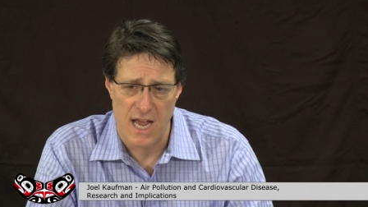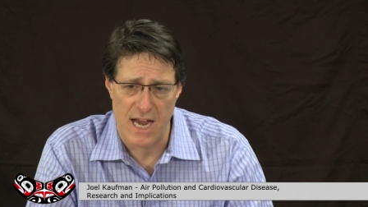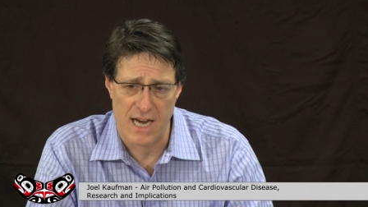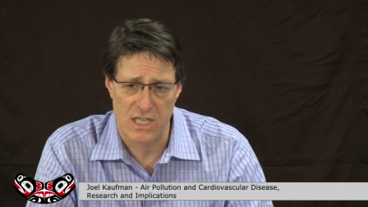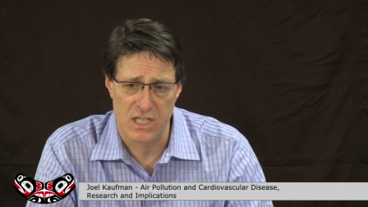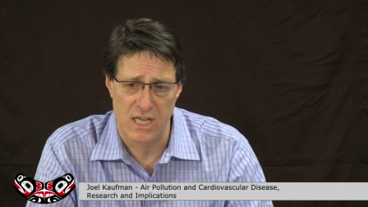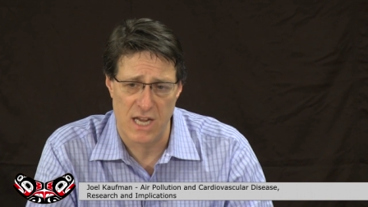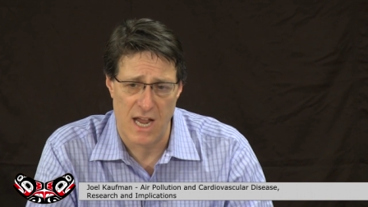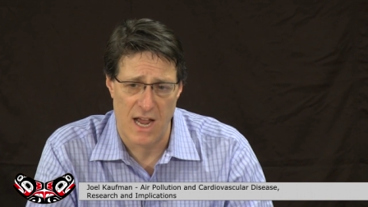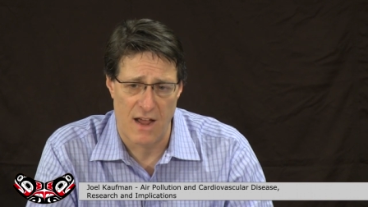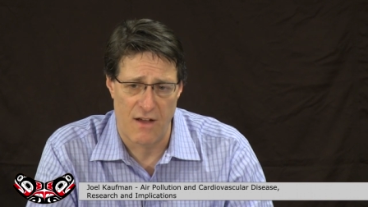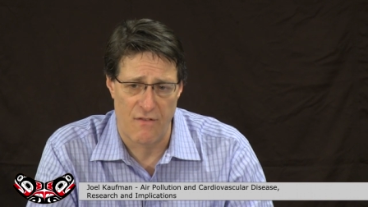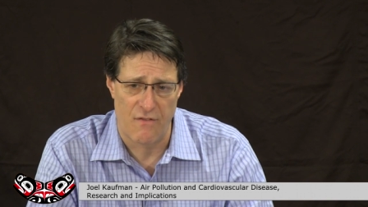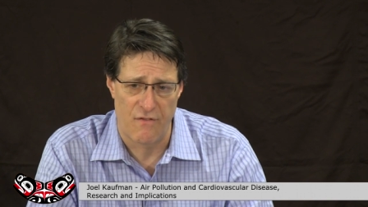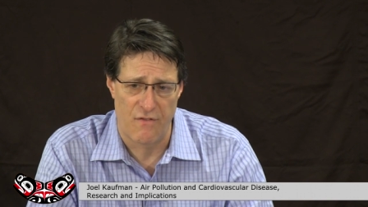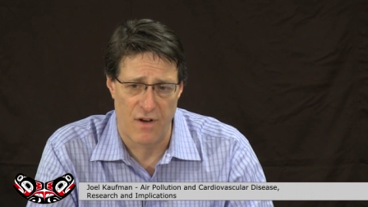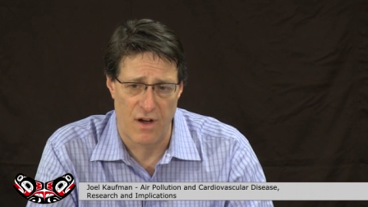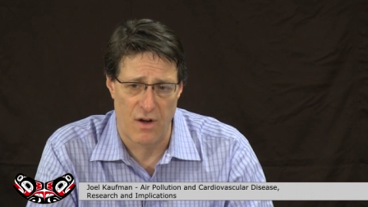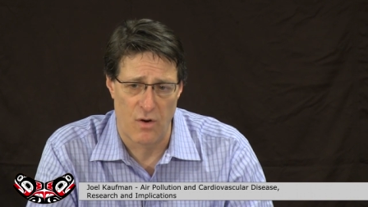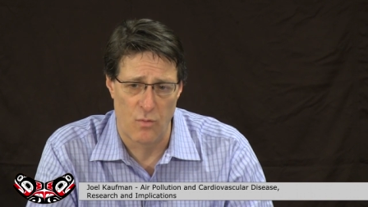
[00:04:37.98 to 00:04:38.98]
actually
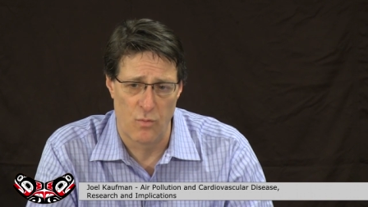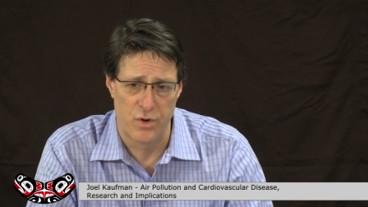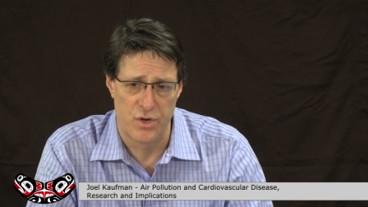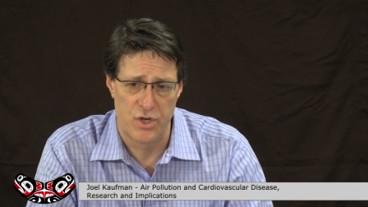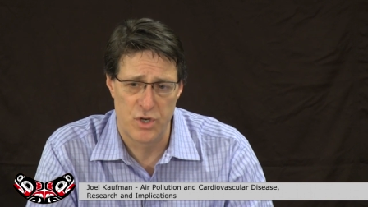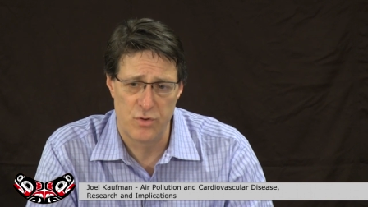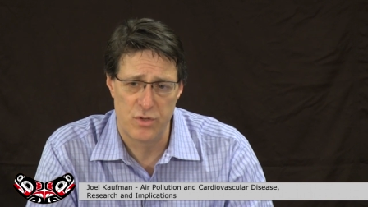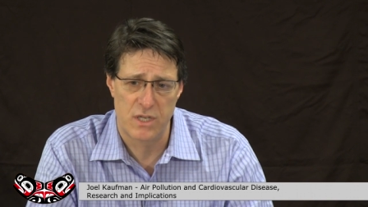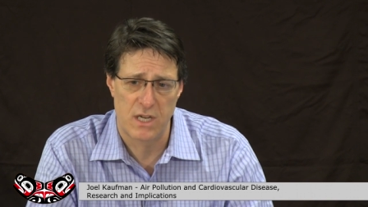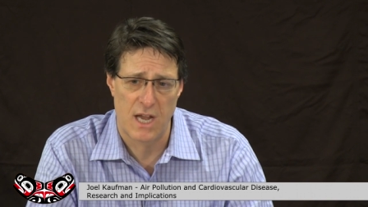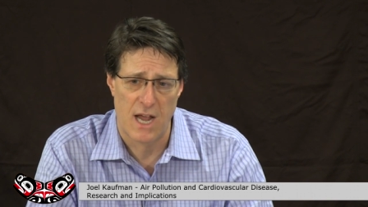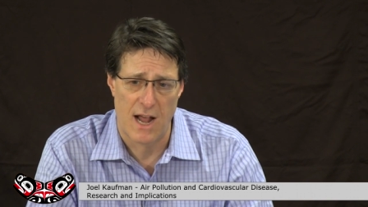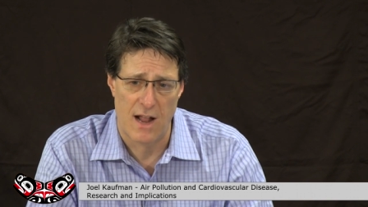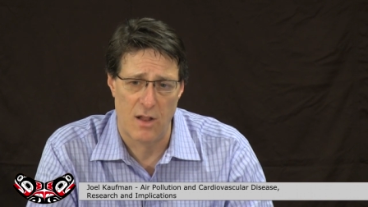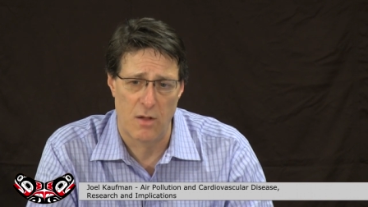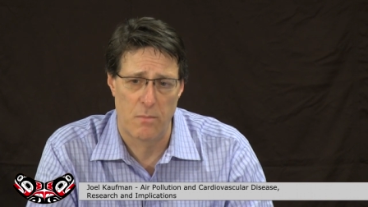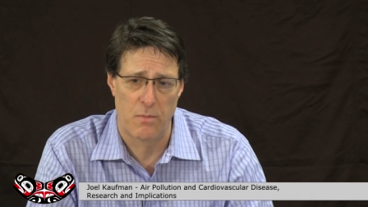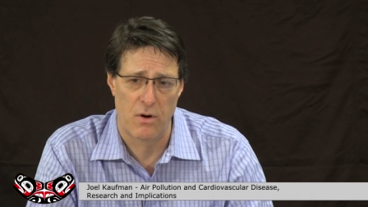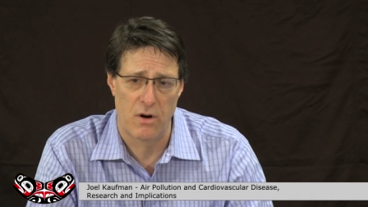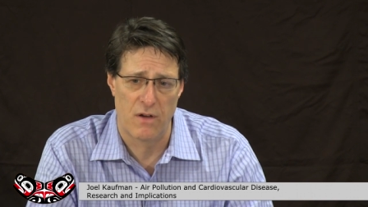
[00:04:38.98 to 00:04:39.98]
have uh, reduced
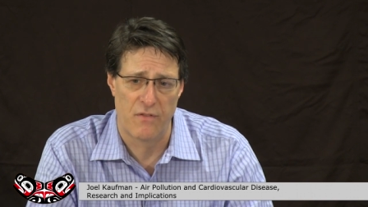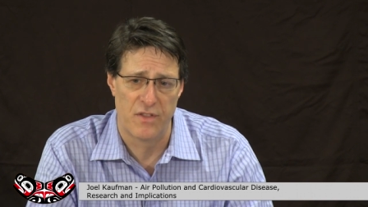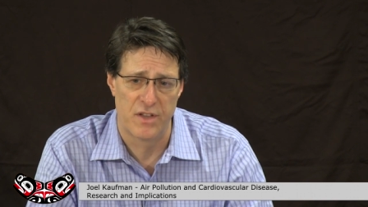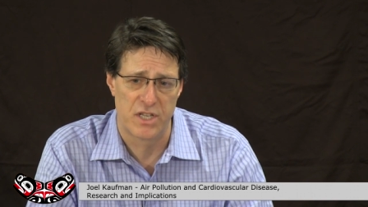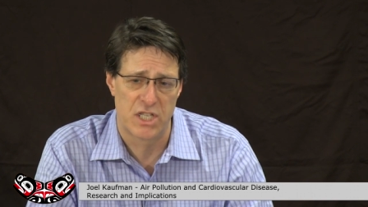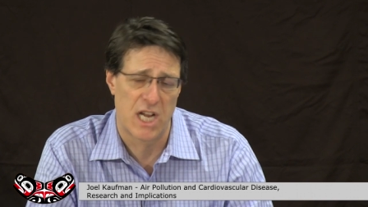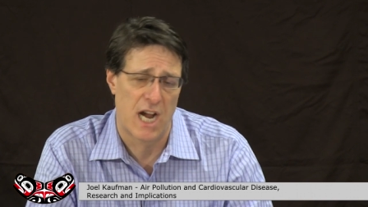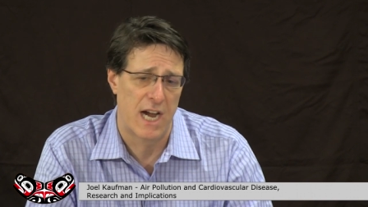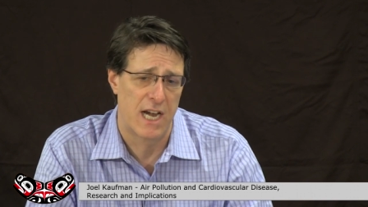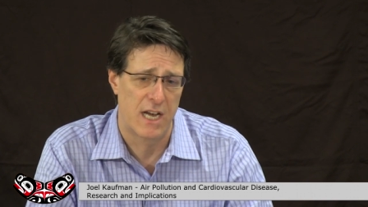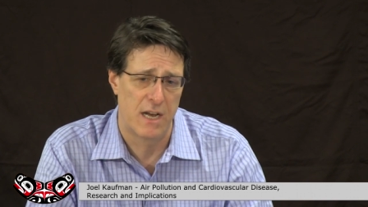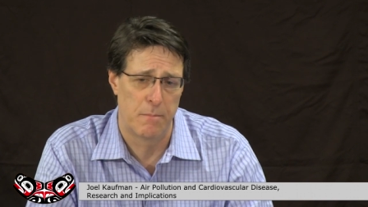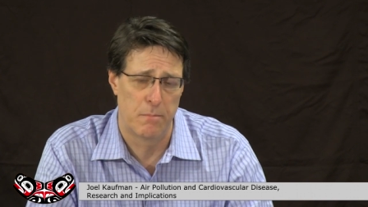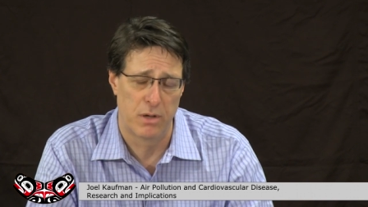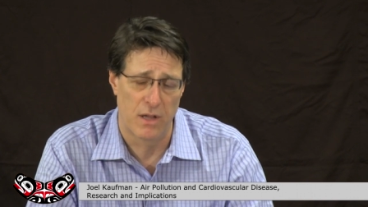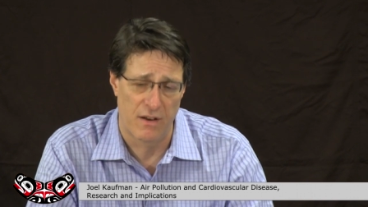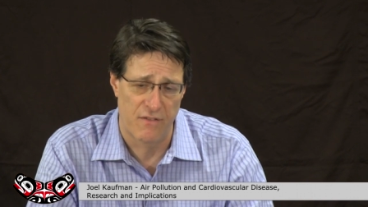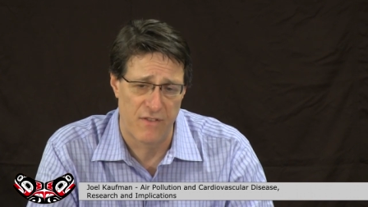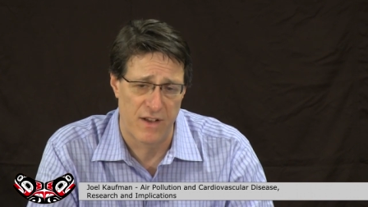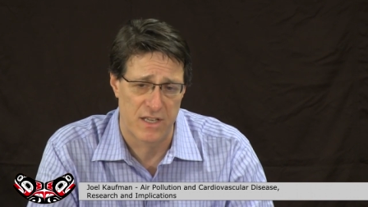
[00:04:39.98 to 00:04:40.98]
caliber of the tiny
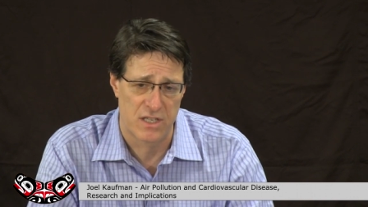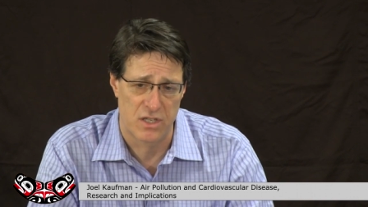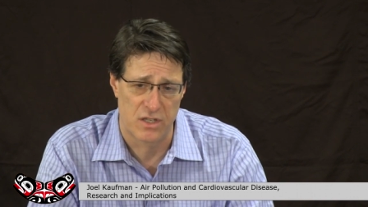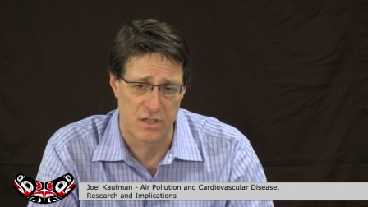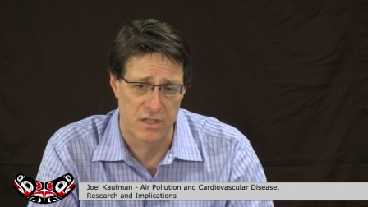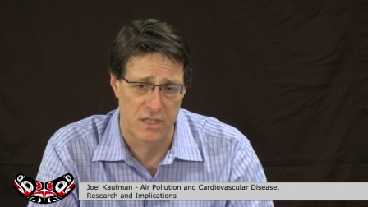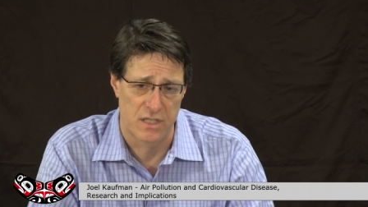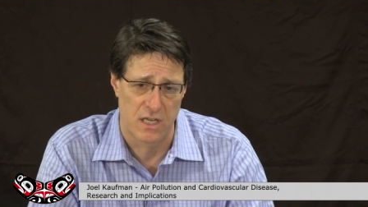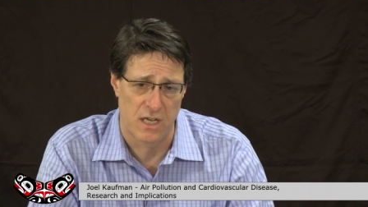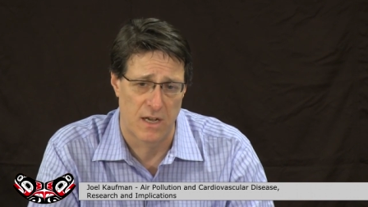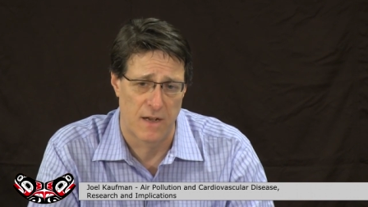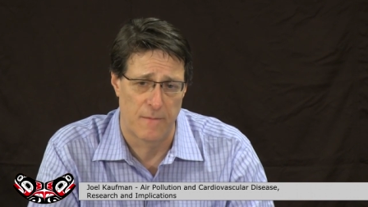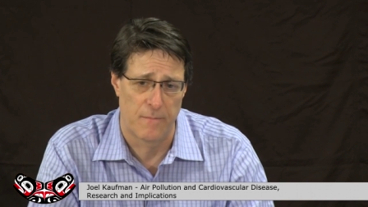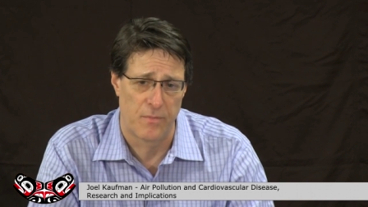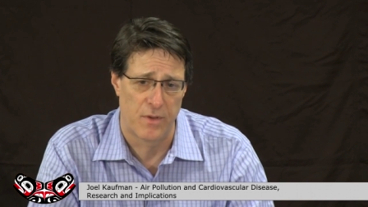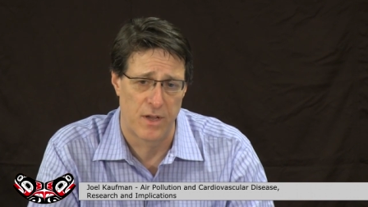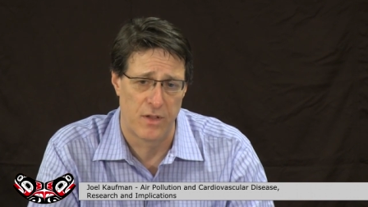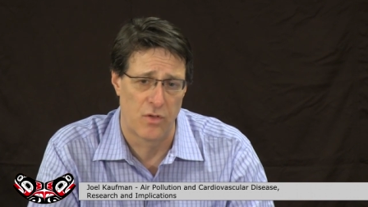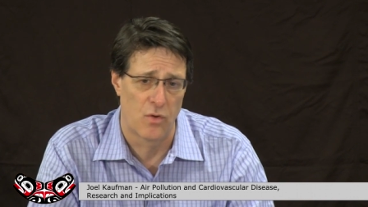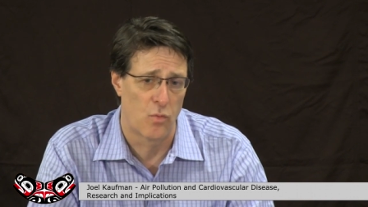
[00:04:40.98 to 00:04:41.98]
blood vessels uh,
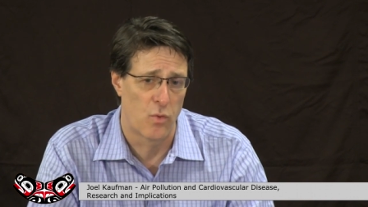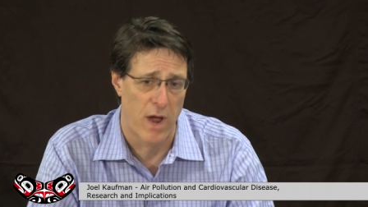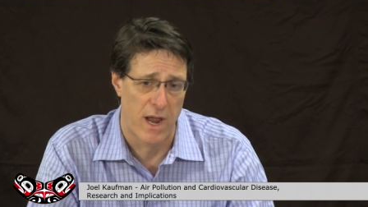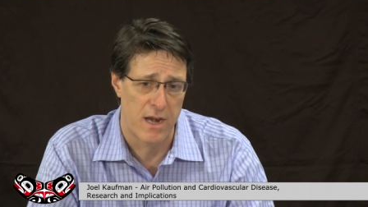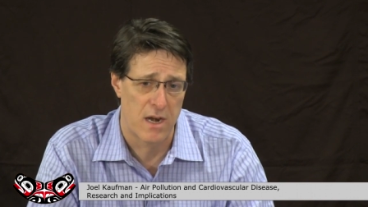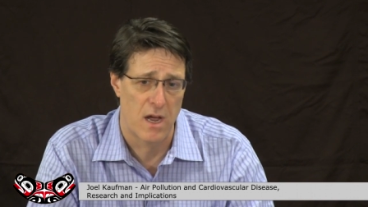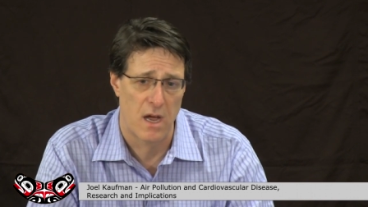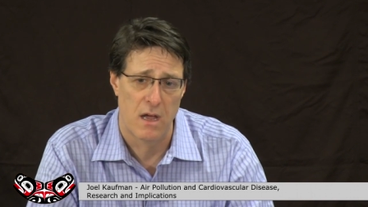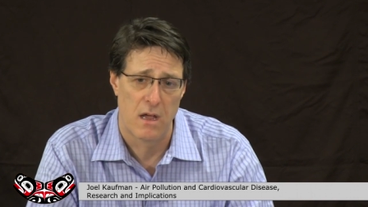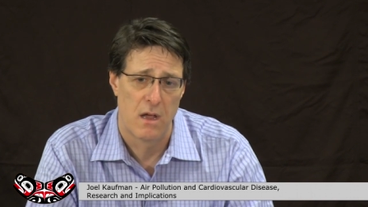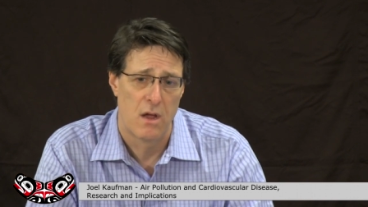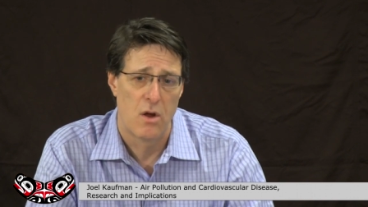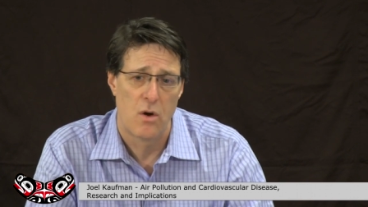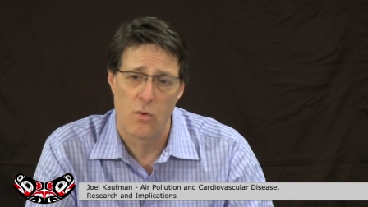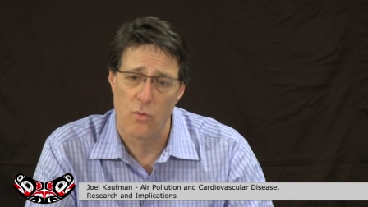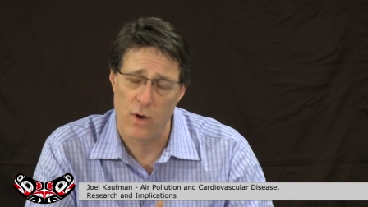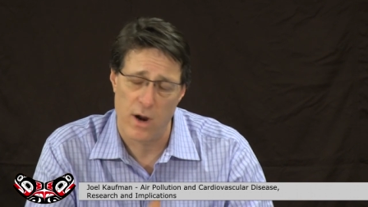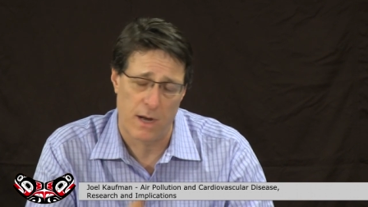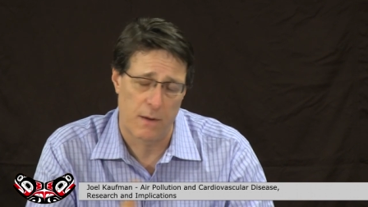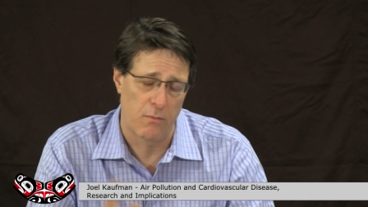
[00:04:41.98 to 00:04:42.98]
in the retina,
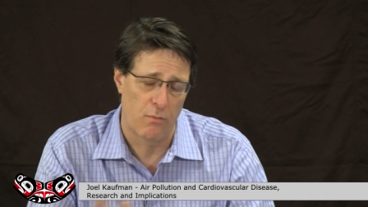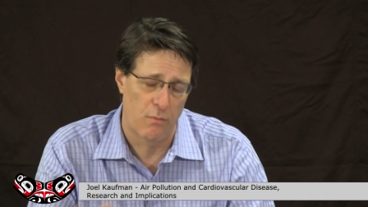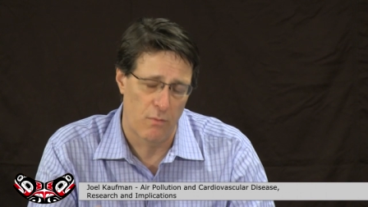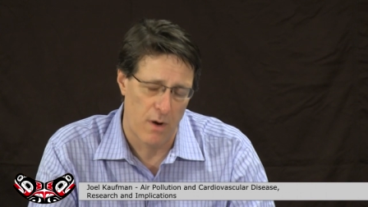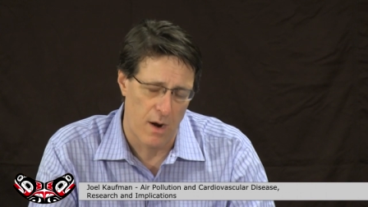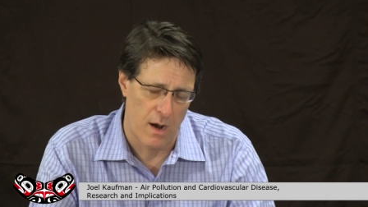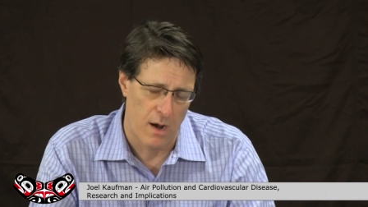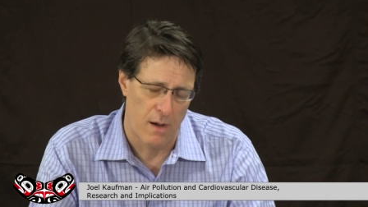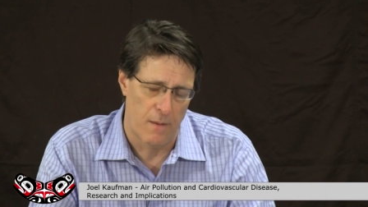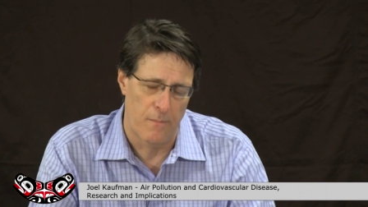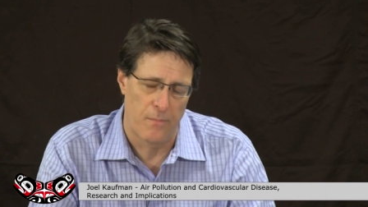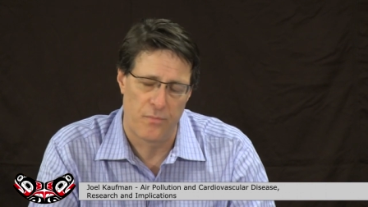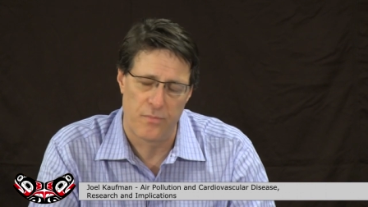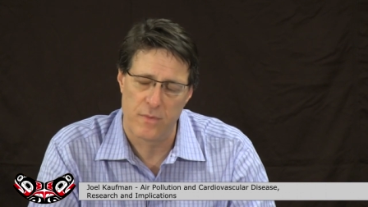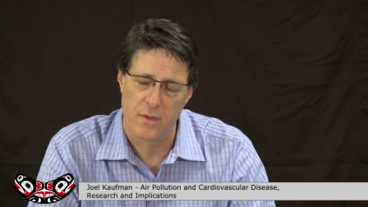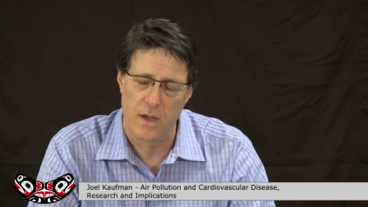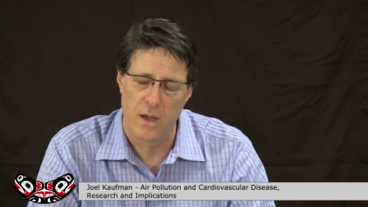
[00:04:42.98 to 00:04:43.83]
um,